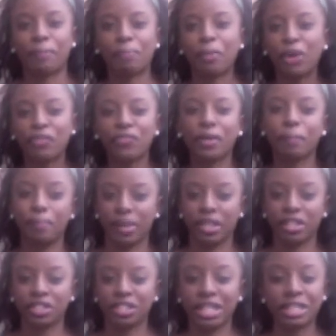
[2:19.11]
Perfect
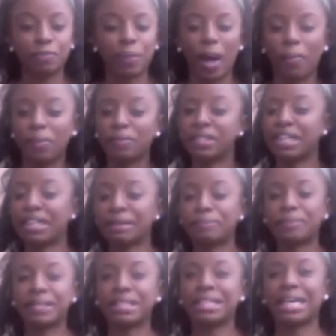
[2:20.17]
Bitch is probably going to
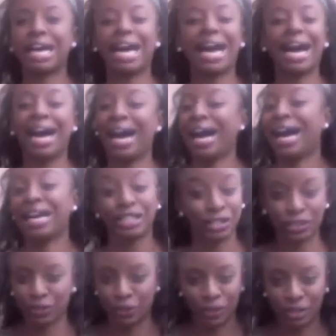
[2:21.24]
be a hot
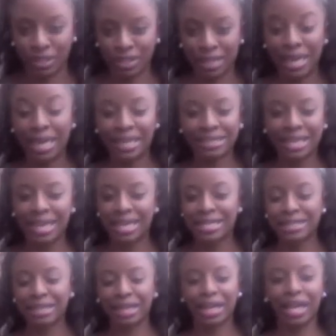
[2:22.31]
song. Kanye
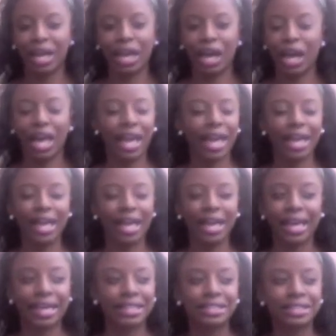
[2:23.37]

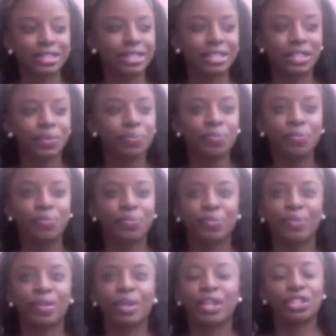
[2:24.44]
is
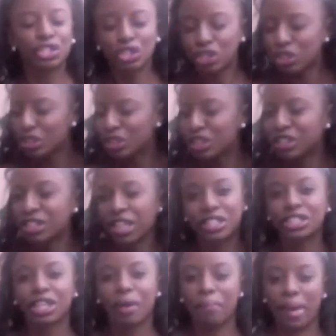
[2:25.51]

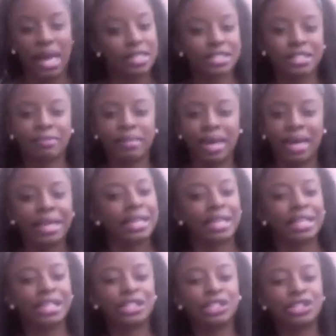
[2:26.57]
such a mastermind, and
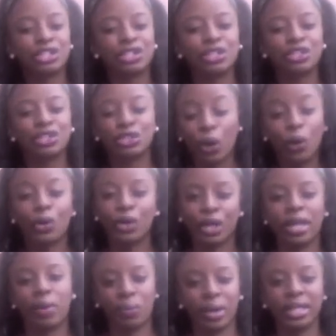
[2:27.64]
he's so
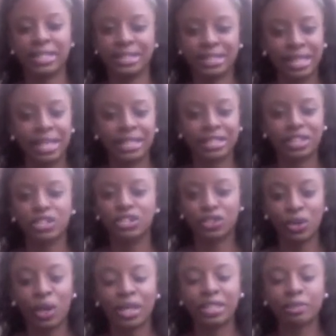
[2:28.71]
good at what he does. The
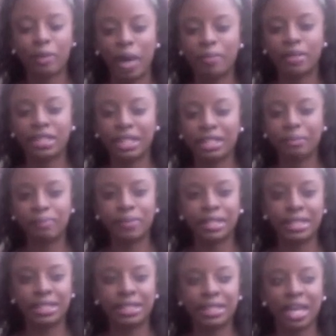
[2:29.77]
song is probably going to
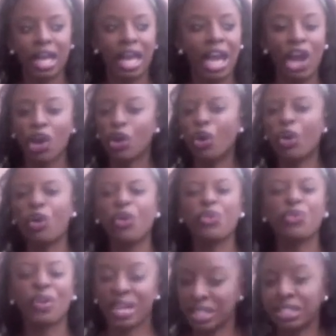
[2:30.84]
be
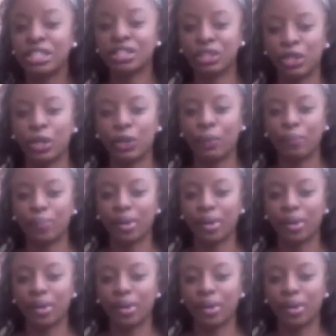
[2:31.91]
crazy dope.